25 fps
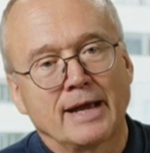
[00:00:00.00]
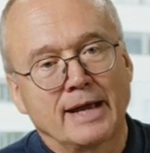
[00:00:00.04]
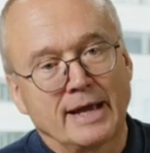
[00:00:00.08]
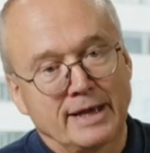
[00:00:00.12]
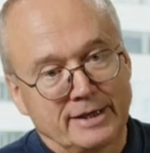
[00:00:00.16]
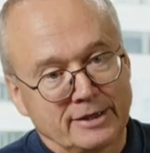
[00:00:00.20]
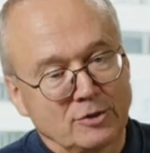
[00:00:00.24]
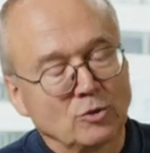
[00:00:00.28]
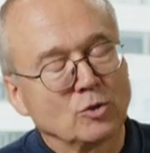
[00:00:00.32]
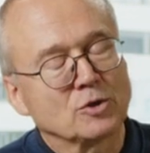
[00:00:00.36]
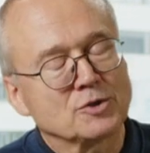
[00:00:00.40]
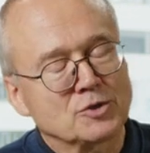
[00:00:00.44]

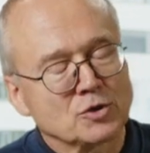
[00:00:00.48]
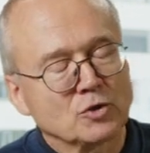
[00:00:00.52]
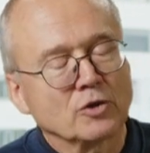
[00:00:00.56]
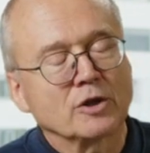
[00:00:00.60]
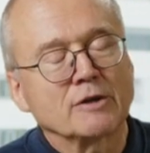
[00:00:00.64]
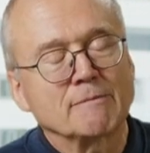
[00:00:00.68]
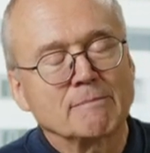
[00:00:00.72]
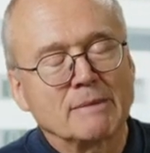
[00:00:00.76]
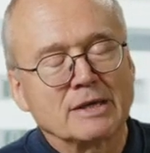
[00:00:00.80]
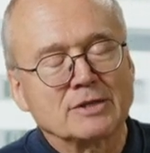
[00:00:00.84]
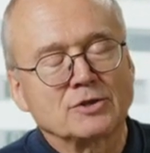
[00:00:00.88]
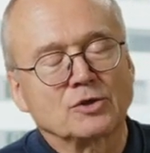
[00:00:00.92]
and also
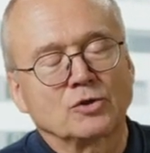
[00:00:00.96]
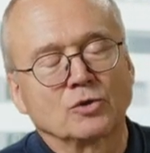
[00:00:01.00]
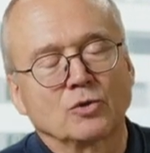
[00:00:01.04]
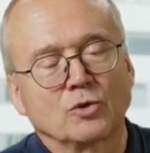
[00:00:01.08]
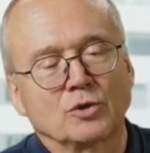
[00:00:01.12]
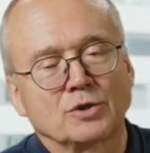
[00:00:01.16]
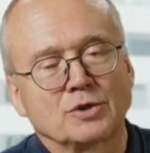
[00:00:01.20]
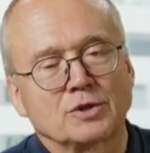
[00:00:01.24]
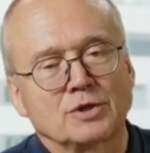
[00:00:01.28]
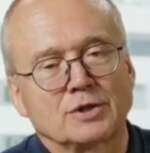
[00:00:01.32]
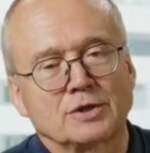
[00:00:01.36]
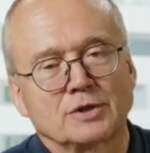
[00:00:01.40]
it must
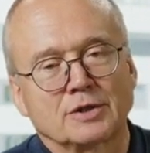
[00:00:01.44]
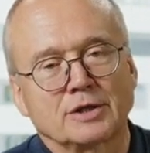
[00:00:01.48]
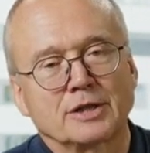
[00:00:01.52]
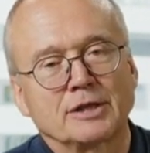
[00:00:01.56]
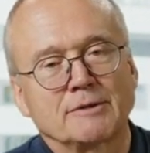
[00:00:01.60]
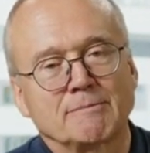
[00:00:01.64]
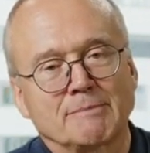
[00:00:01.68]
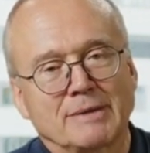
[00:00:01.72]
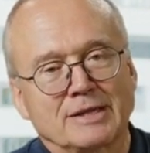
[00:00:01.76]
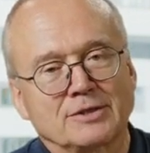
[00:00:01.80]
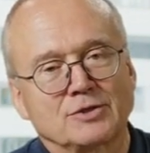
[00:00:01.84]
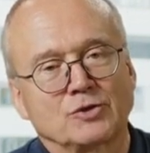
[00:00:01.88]
not
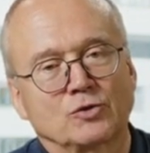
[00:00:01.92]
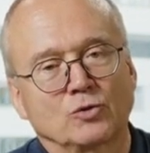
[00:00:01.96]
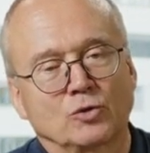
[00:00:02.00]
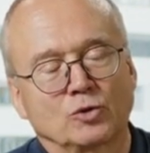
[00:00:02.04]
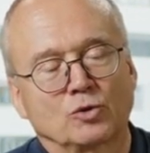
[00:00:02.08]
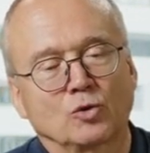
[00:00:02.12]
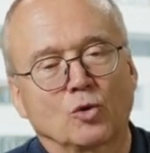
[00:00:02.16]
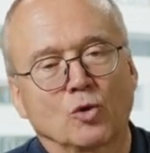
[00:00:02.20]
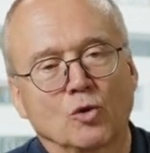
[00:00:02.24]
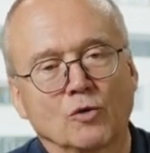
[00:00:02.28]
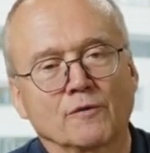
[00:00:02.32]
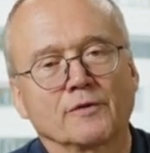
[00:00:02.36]

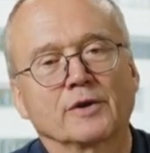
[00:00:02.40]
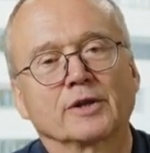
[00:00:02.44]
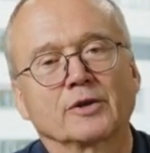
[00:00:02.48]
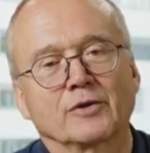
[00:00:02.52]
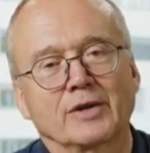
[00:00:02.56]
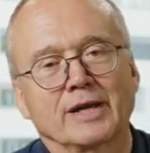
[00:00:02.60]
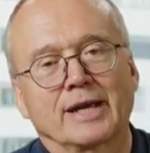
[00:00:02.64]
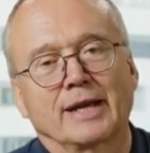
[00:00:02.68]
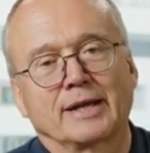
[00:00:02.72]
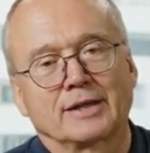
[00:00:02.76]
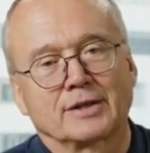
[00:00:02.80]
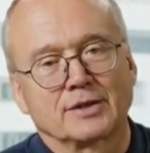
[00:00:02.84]

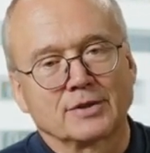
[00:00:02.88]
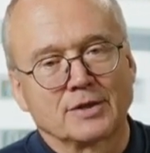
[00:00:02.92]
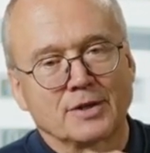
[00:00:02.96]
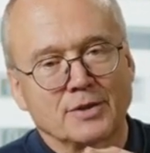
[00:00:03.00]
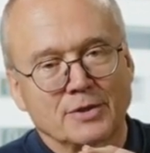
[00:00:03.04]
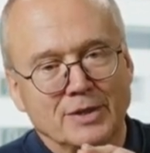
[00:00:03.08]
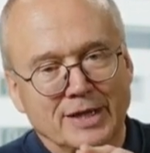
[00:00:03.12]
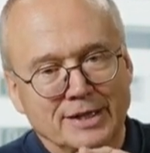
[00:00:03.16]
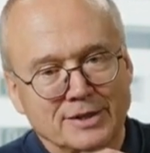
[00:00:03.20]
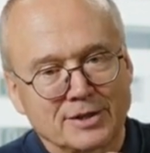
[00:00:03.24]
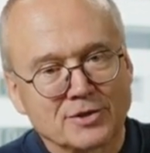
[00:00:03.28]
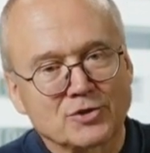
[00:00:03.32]
overreact.
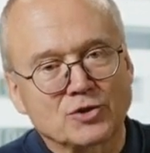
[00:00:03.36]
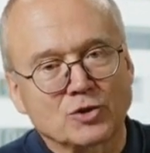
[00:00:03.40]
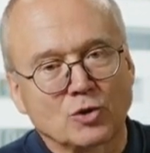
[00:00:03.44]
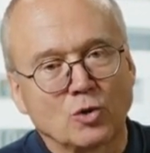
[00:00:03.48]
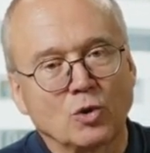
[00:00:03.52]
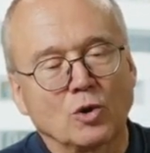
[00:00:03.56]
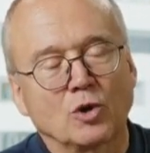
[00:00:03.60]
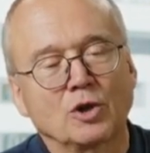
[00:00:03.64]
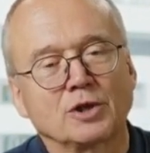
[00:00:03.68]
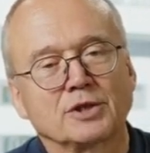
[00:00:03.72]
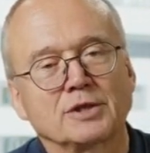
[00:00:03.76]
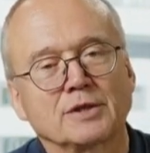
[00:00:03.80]
That is
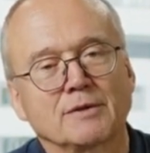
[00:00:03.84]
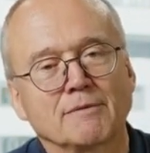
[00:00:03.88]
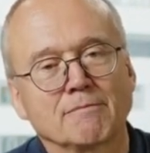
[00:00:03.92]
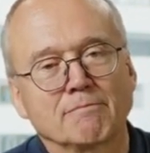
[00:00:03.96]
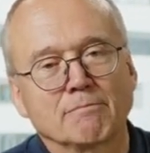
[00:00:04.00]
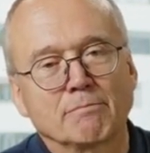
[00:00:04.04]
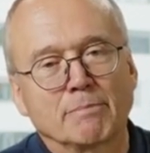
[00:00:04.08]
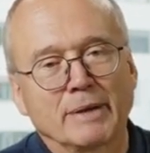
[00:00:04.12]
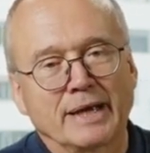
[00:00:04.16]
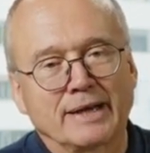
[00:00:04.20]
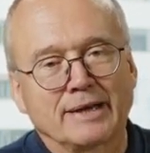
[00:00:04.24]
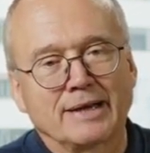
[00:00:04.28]
called
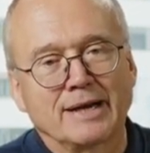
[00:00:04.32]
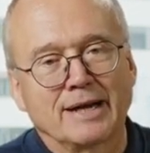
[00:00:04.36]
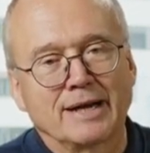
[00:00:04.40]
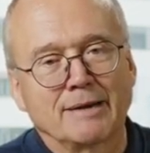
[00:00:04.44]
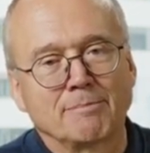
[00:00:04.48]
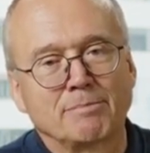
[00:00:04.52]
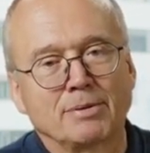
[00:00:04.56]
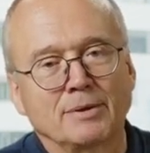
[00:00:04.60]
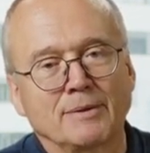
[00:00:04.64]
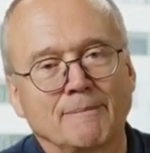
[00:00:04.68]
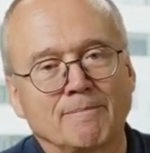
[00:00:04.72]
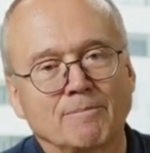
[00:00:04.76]

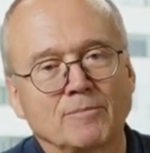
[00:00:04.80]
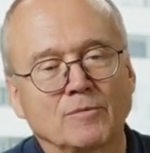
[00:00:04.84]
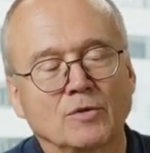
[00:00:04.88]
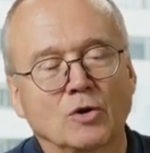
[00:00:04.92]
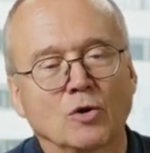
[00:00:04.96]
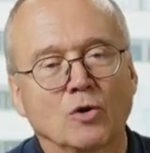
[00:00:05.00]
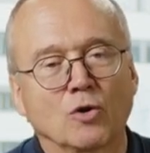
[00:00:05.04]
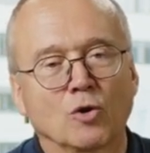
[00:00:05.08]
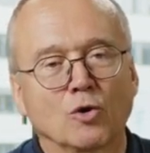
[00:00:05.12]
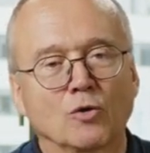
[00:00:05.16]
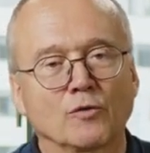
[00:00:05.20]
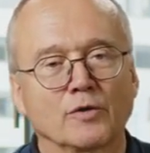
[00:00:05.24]
backup
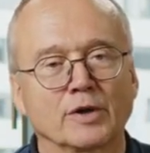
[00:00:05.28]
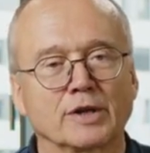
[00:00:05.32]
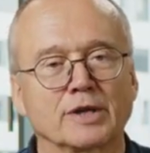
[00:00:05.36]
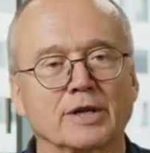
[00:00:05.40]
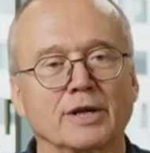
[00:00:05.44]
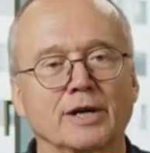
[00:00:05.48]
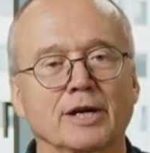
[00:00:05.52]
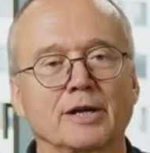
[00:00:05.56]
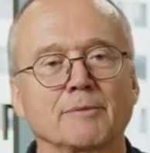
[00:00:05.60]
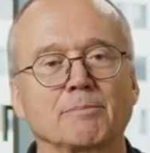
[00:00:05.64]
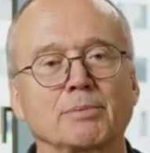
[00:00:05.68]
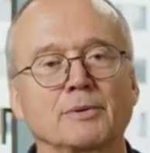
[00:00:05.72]

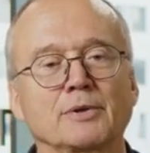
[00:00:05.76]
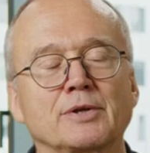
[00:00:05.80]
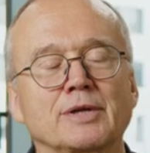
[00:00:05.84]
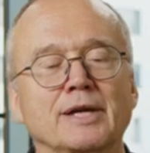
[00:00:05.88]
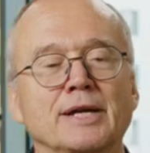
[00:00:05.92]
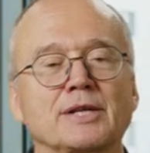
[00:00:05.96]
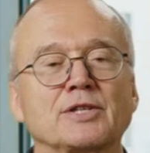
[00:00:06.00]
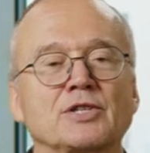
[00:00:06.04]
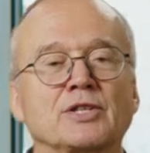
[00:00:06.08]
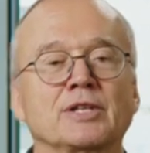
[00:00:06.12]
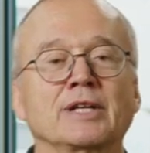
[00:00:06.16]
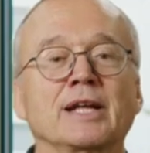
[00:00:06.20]
overcurrent
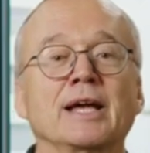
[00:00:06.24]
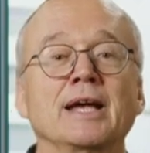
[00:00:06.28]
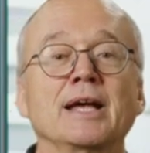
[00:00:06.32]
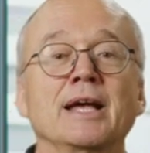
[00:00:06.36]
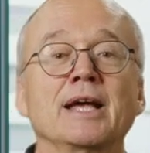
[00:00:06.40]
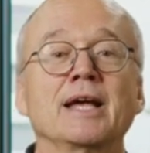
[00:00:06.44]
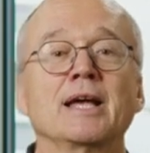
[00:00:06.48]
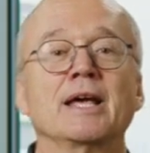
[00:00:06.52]
protection.